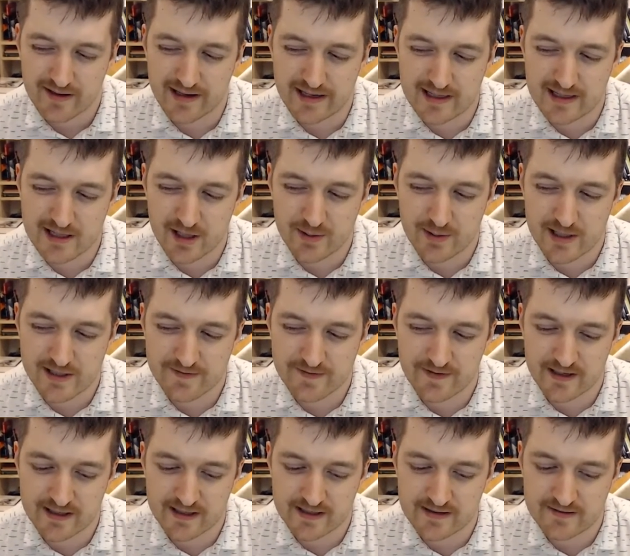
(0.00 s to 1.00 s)
Like, it's always
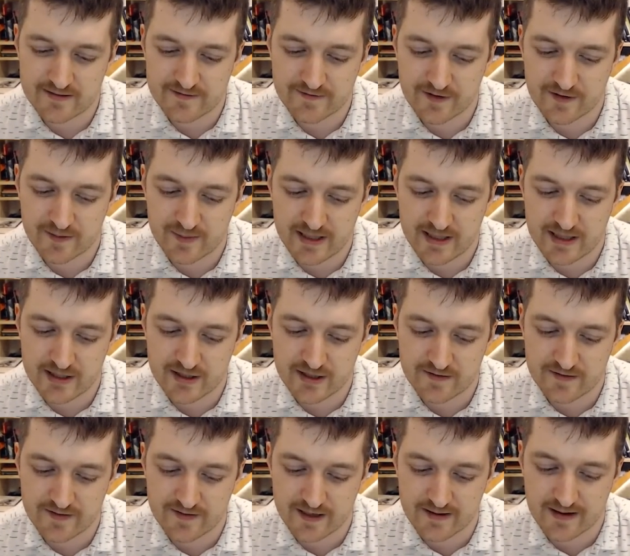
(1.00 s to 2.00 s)
fun for me
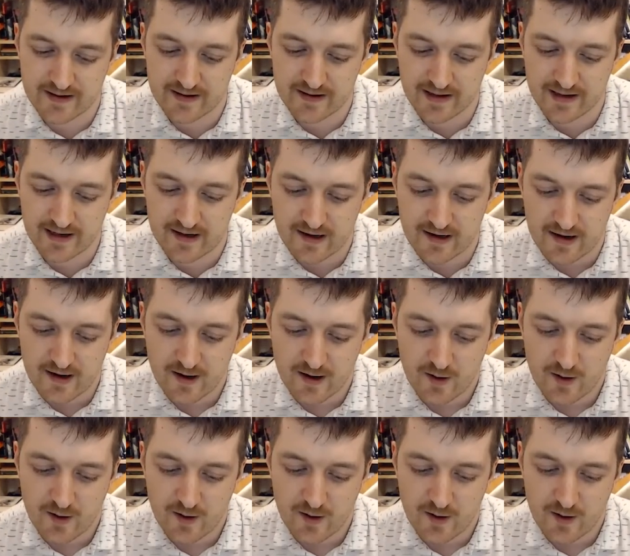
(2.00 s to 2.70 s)
to figure out, like,